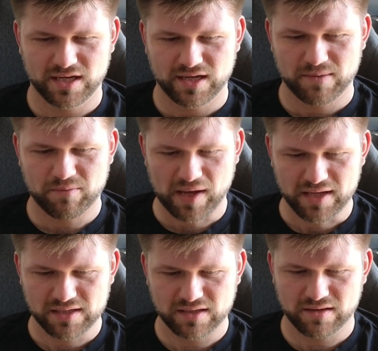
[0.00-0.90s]

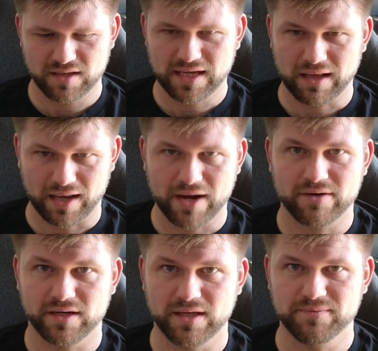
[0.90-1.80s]
But the
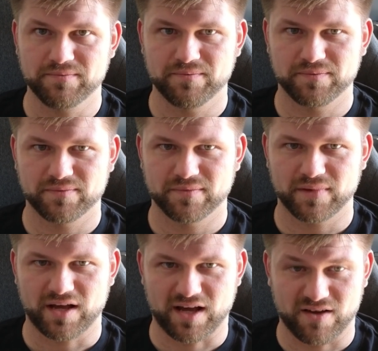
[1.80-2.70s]
clarity
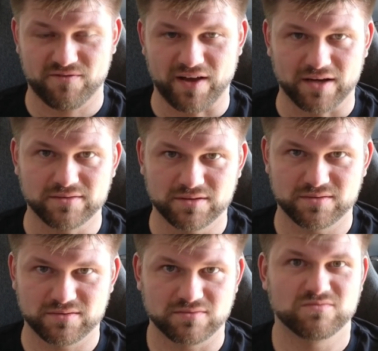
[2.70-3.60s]
I found
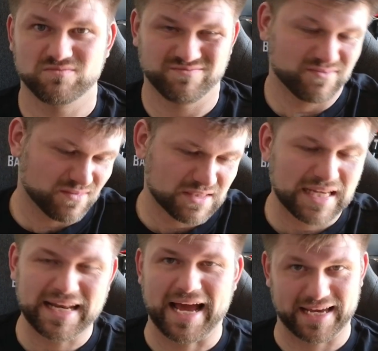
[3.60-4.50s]

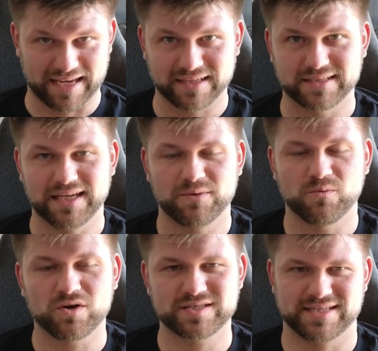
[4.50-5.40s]
lacking. It
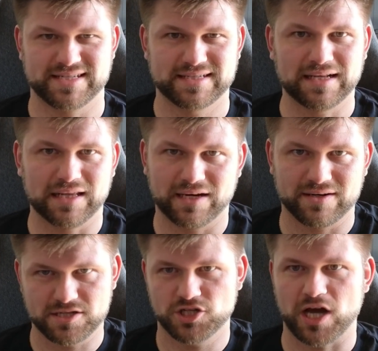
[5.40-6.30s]
wasn't as clear,
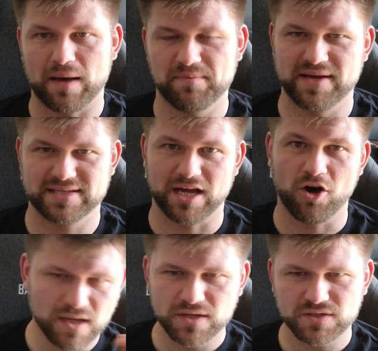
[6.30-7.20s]
as sharp as I
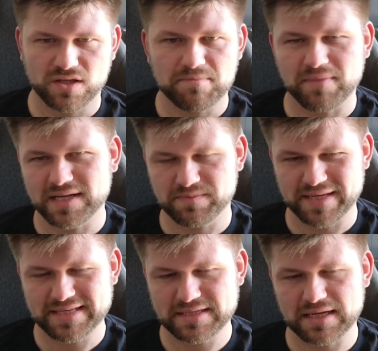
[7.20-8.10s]
hoped, so there must be
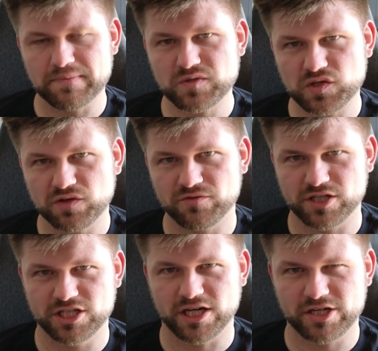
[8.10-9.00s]
some sort of
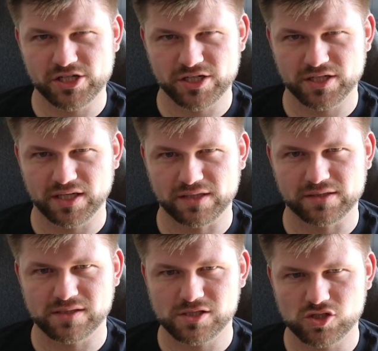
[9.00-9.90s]
reduction in
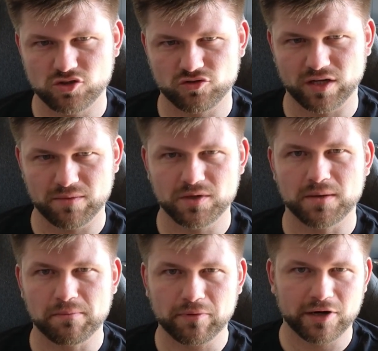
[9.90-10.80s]
the stream
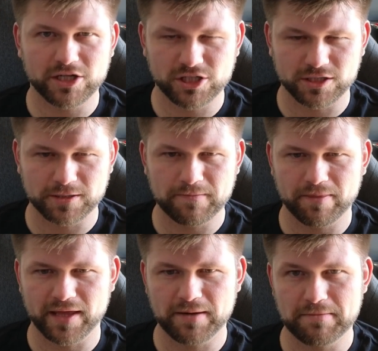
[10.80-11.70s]
compression
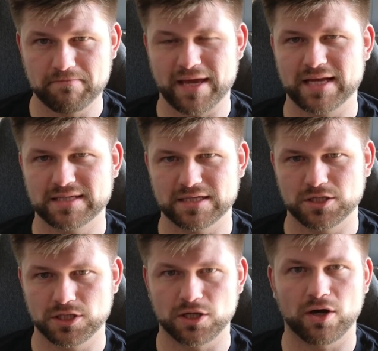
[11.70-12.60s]
that makes it
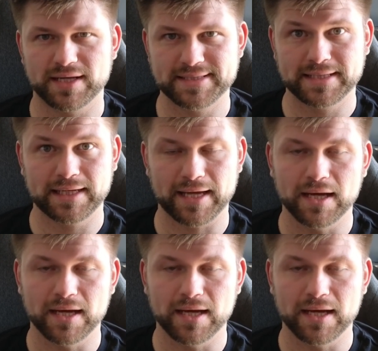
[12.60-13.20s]
not as clear.